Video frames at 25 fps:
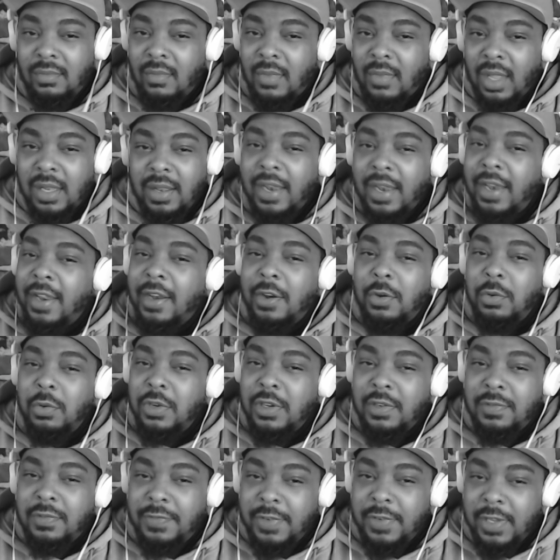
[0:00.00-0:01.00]
that ain't no
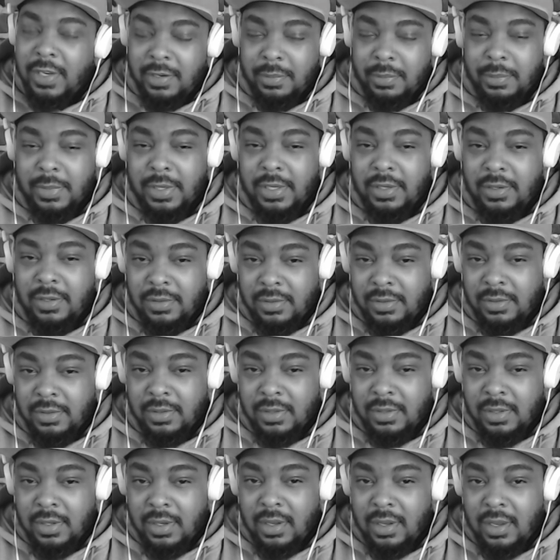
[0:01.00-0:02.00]
good feeling, man.
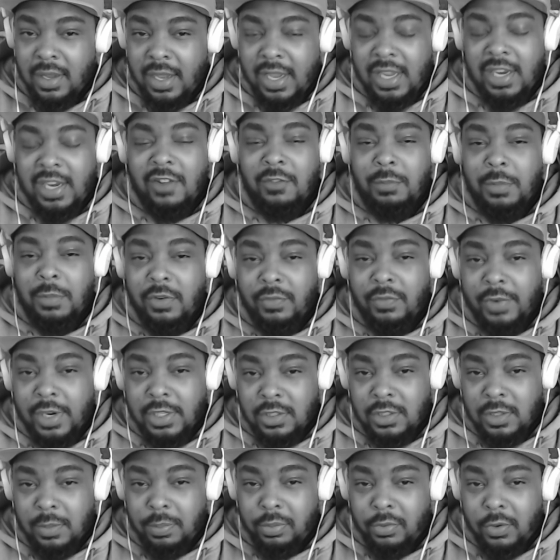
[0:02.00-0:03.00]
I ain't never been
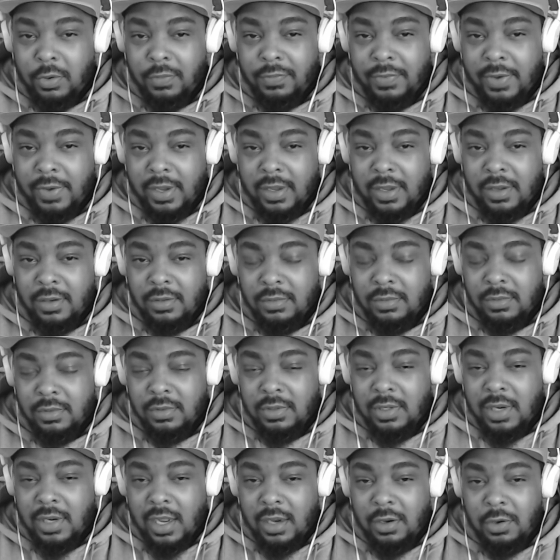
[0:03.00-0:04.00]
racially profiled
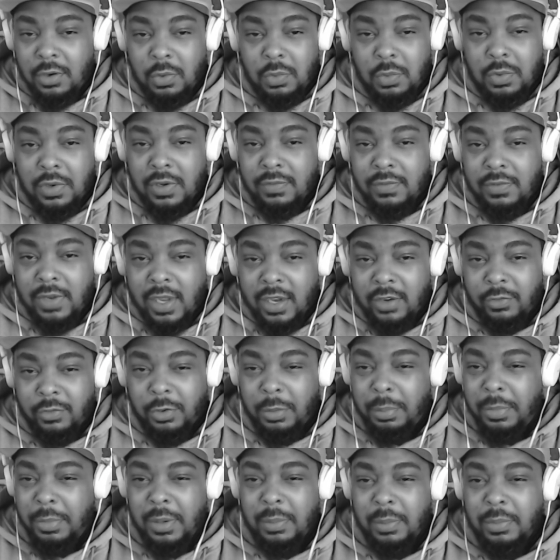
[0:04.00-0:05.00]
that I know of, that I can
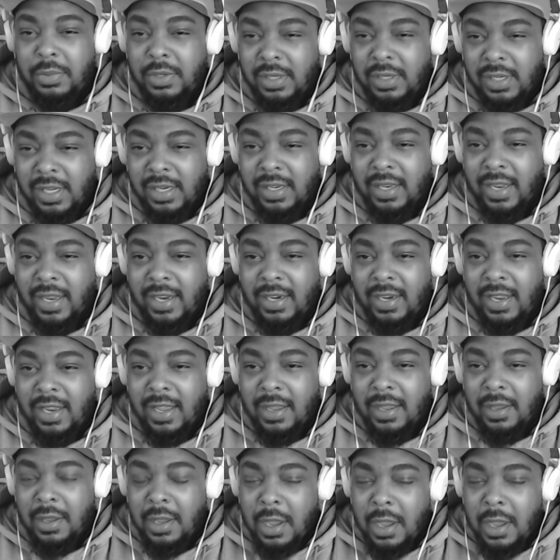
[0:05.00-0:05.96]
remember, nothing like that.